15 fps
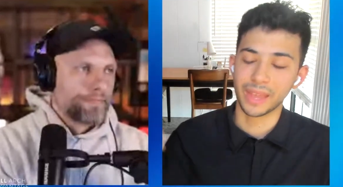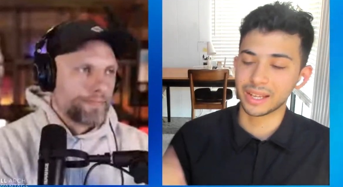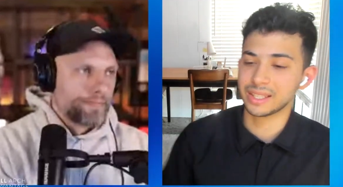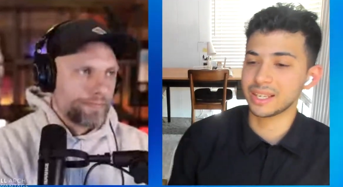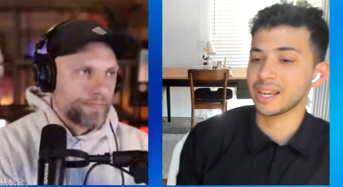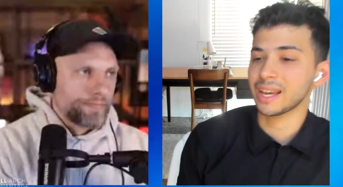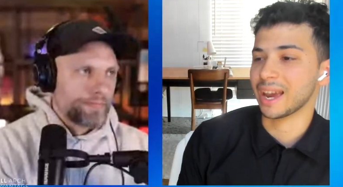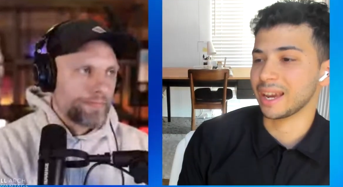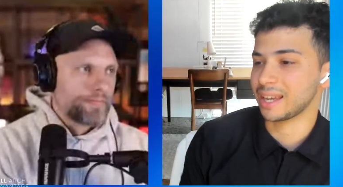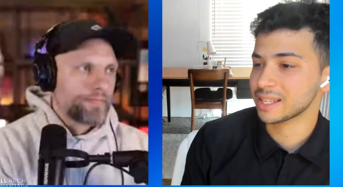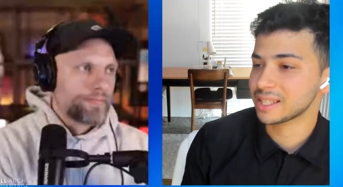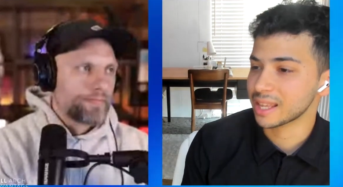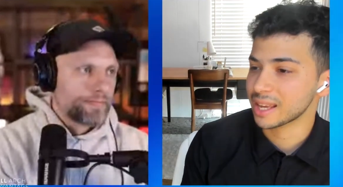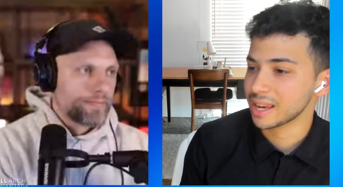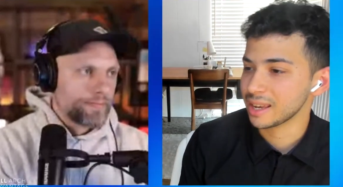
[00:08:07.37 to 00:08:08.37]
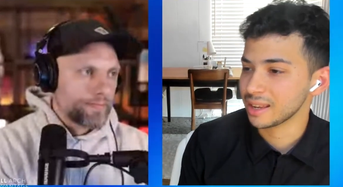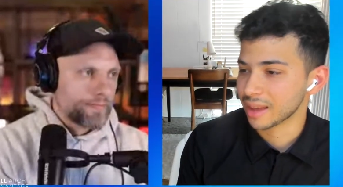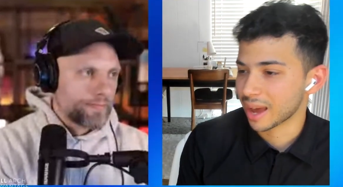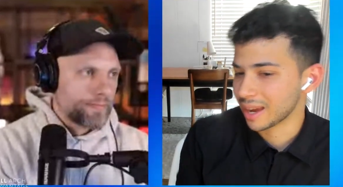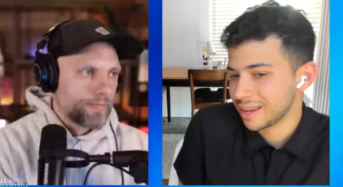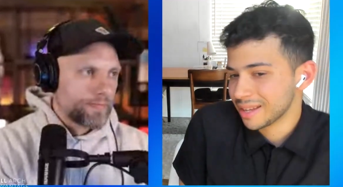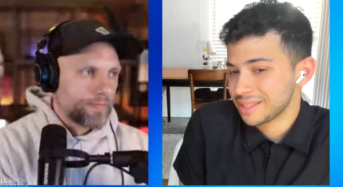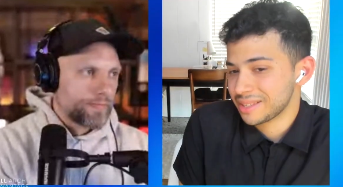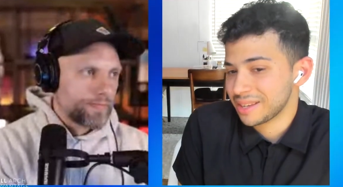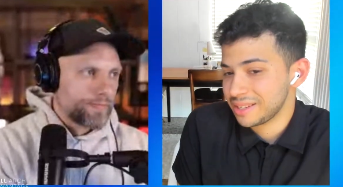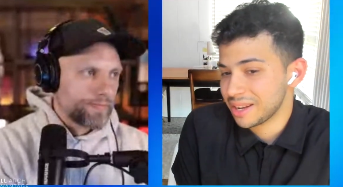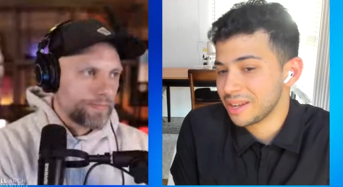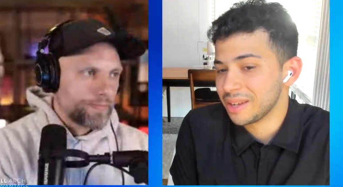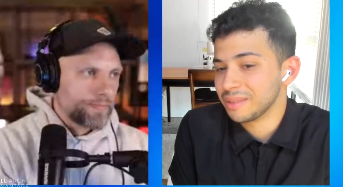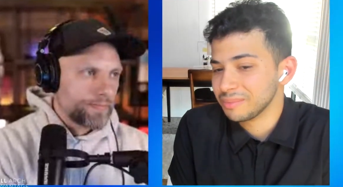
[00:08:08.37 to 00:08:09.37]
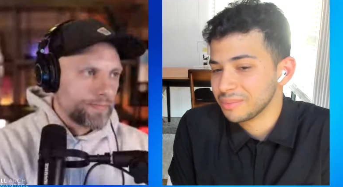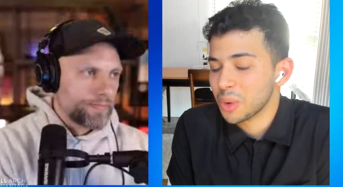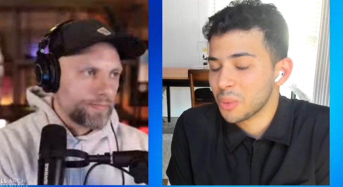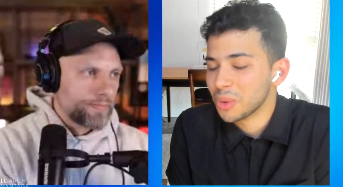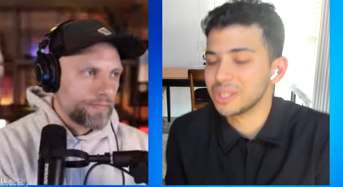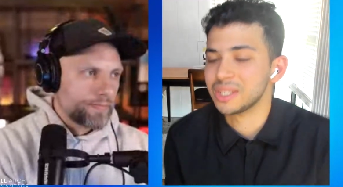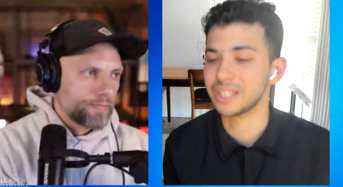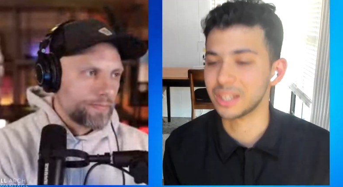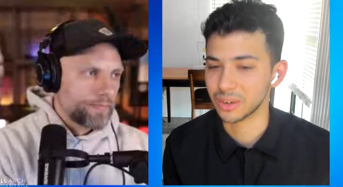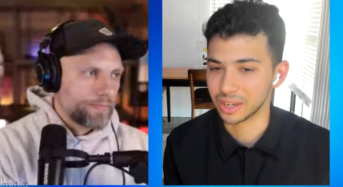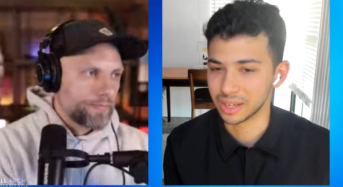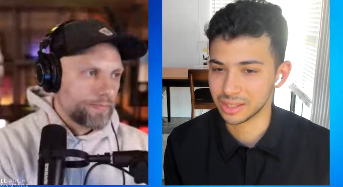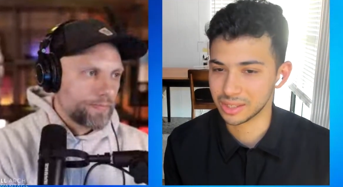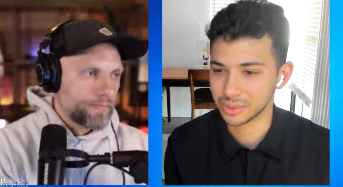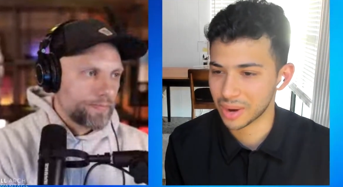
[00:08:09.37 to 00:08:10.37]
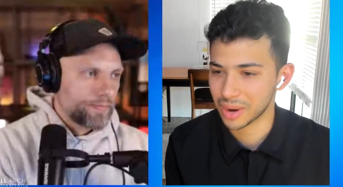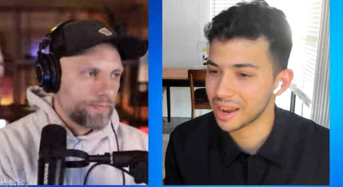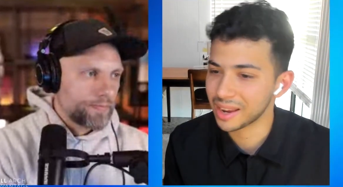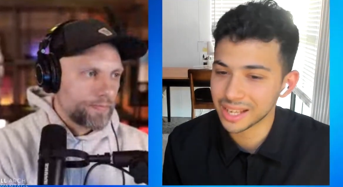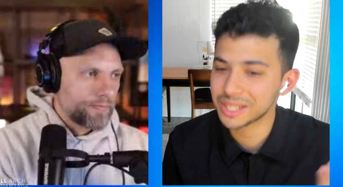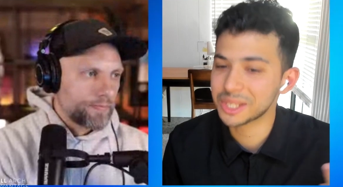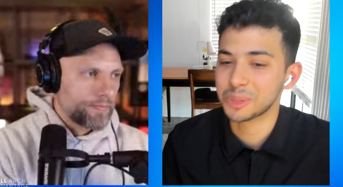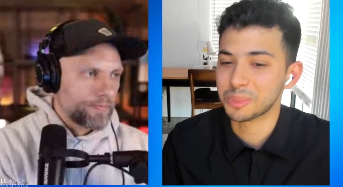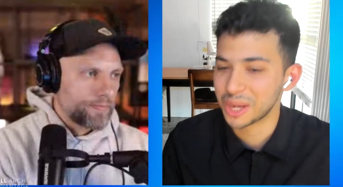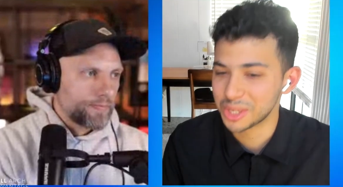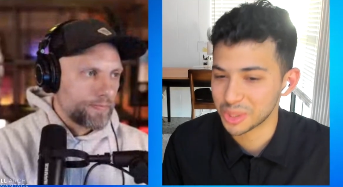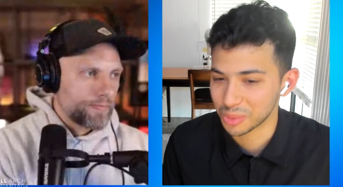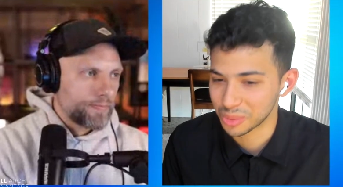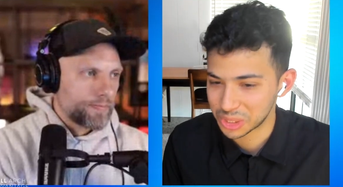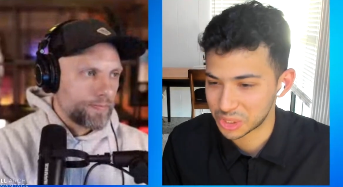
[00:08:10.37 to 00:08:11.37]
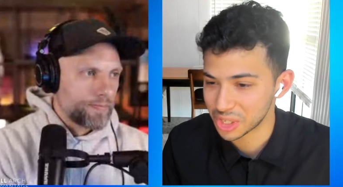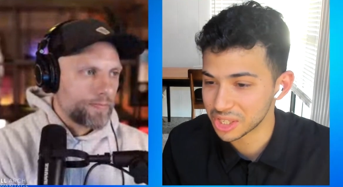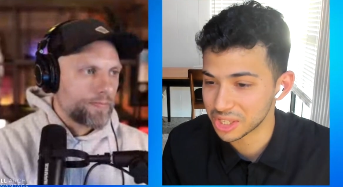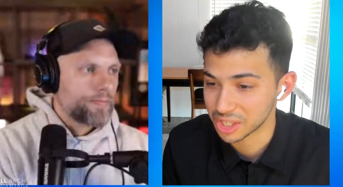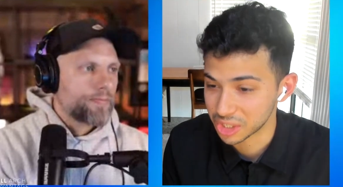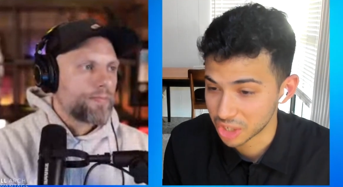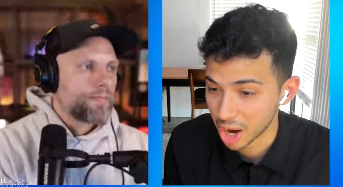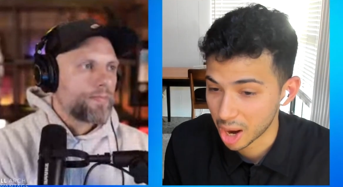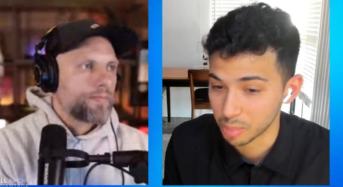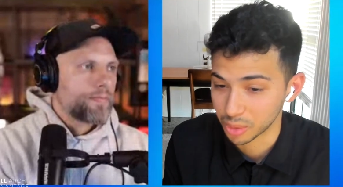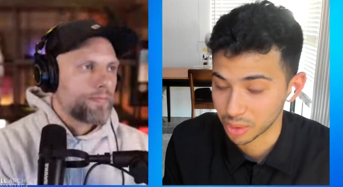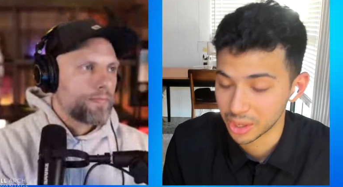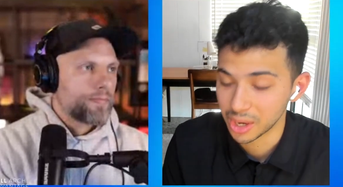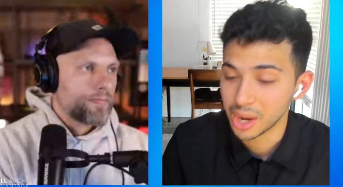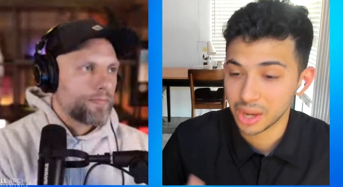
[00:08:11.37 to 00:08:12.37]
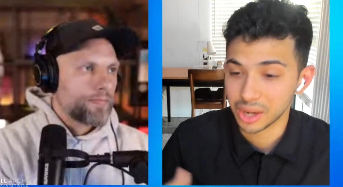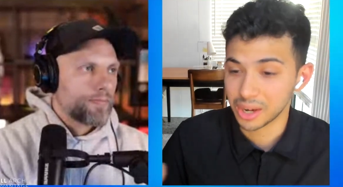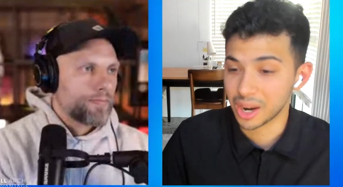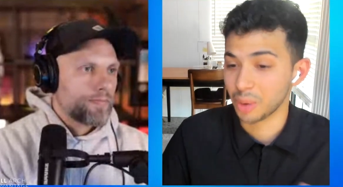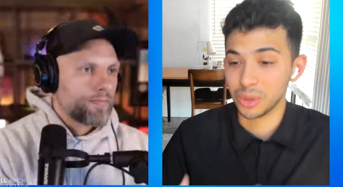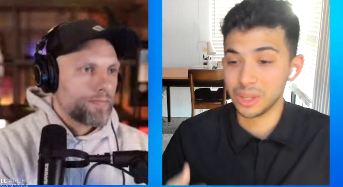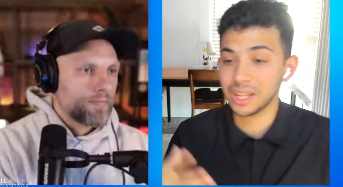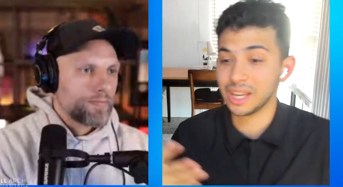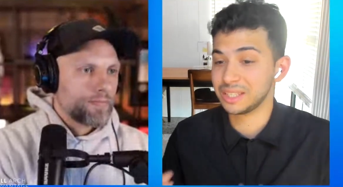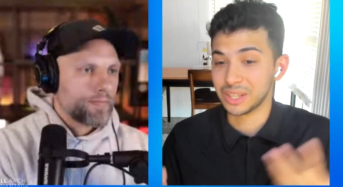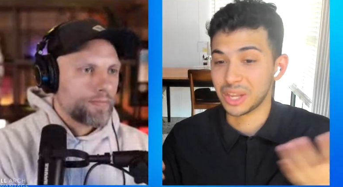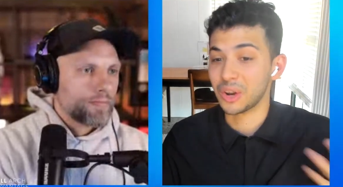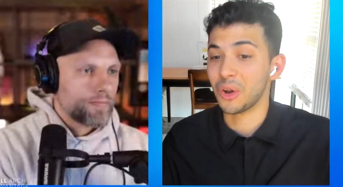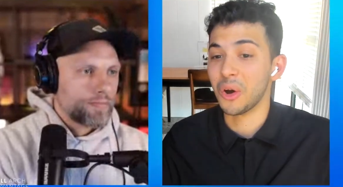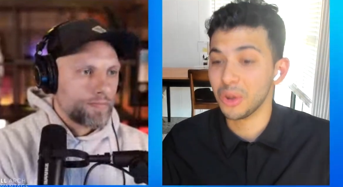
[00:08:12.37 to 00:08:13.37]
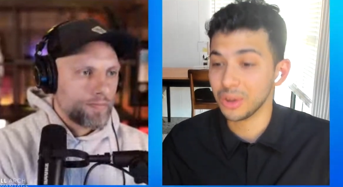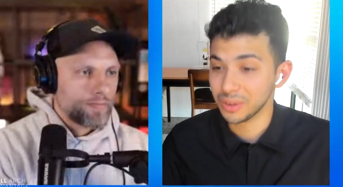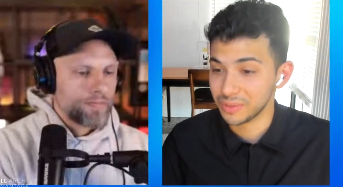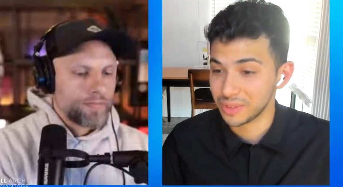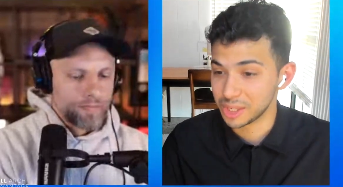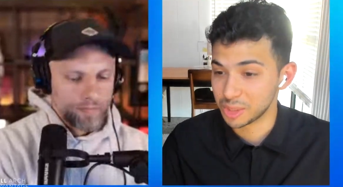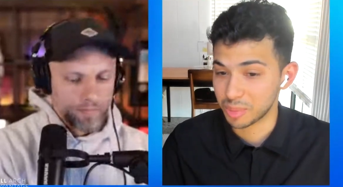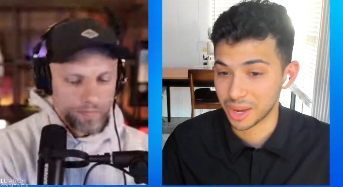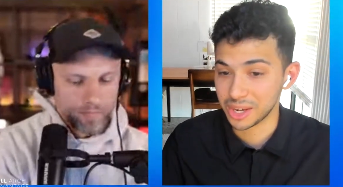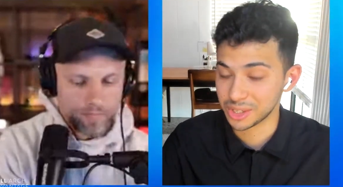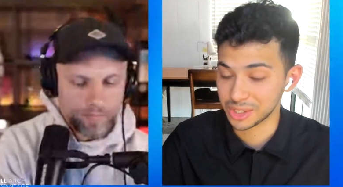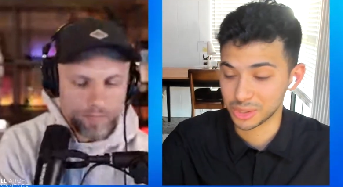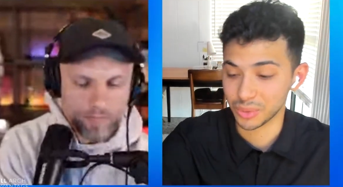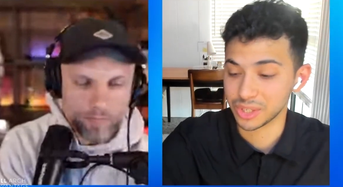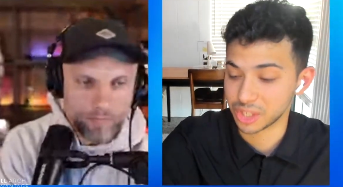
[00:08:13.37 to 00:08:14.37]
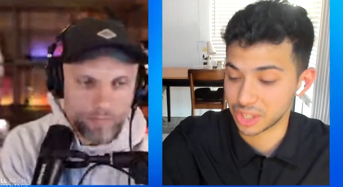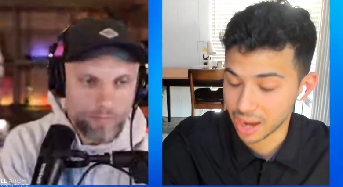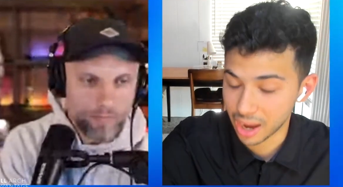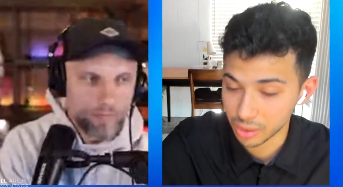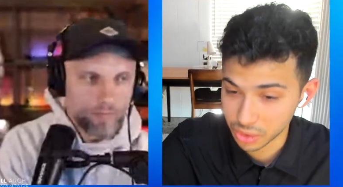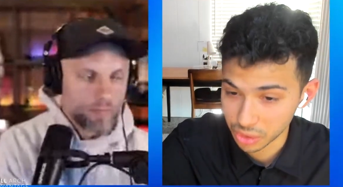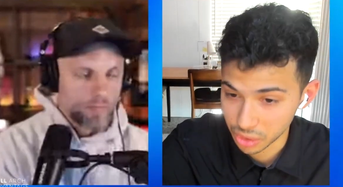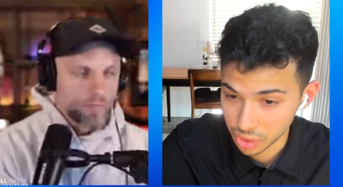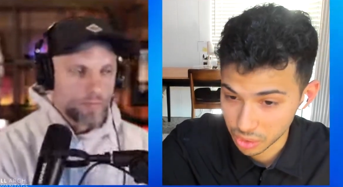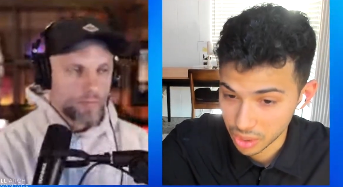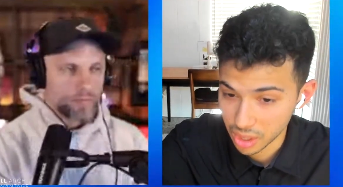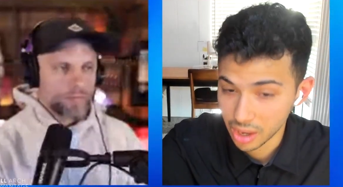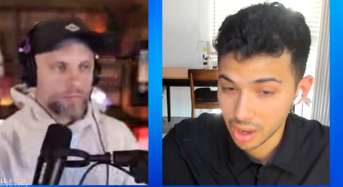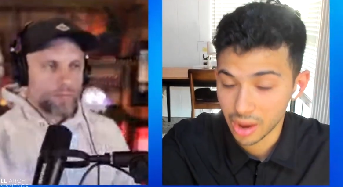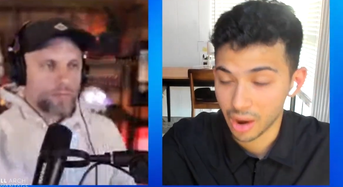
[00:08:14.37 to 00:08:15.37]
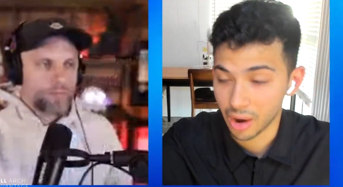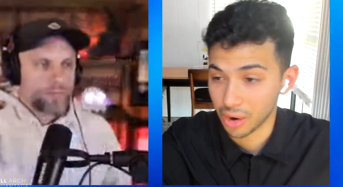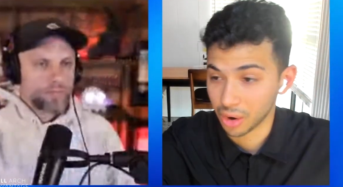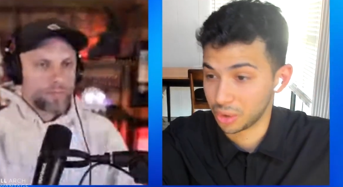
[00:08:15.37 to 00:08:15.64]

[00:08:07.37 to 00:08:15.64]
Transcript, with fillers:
Speaker 1: That's it. I guess they I guess they didn't they weren't serious, right? I guess this patient was just a shopper, not realizing that all of these patients reaching out to you are